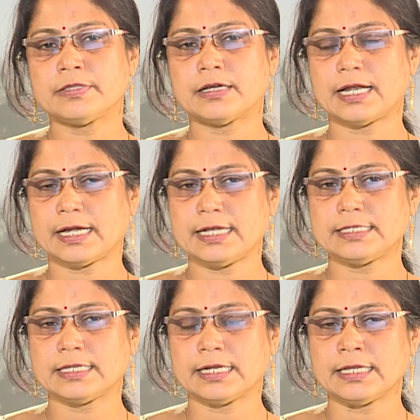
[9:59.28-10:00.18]
the data is
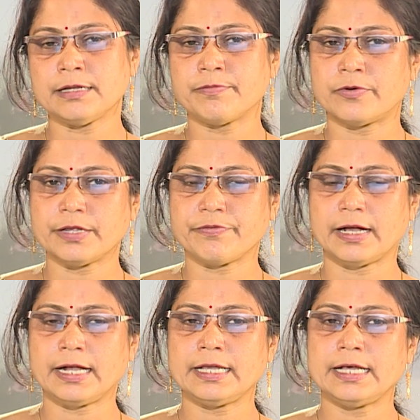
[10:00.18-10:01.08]
getting
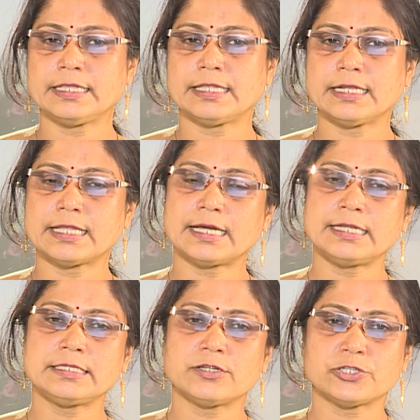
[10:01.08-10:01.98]
modified, then that
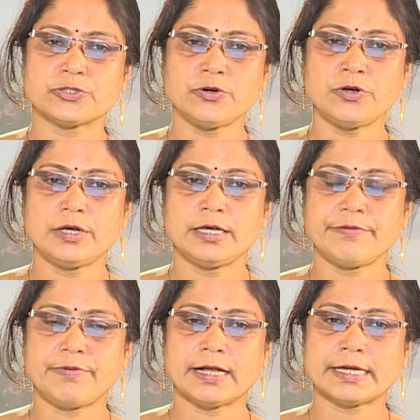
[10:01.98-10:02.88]
is also
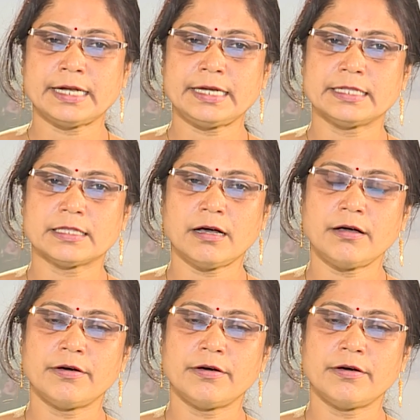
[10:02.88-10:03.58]
reflected in the